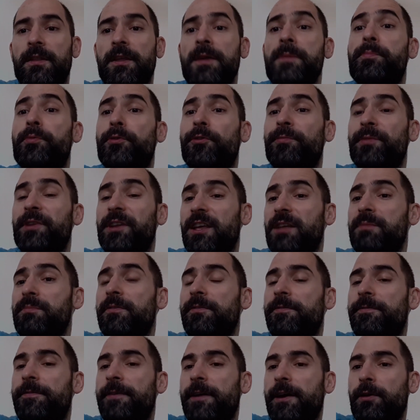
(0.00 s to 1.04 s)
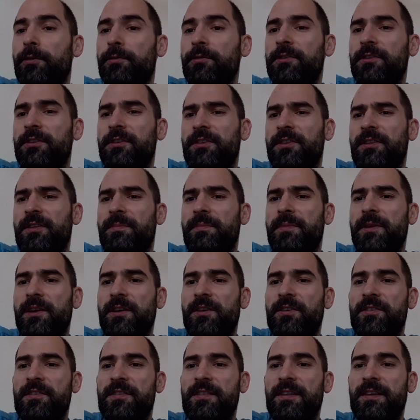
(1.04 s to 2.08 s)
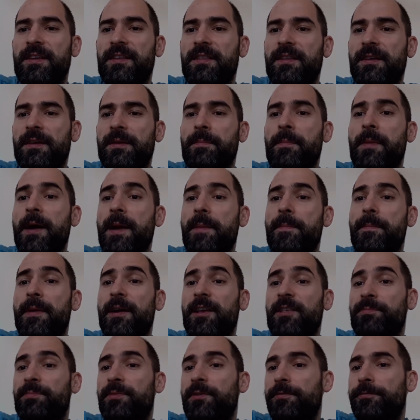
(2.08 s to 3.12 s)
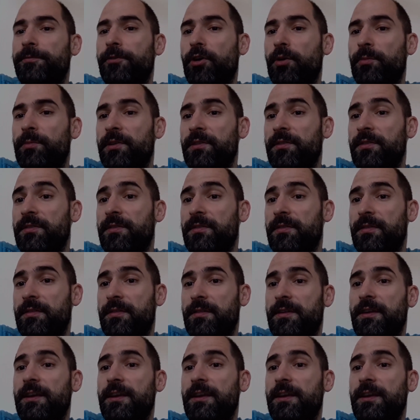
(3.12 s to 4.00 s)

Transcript: the improvement can be felt because like my best performance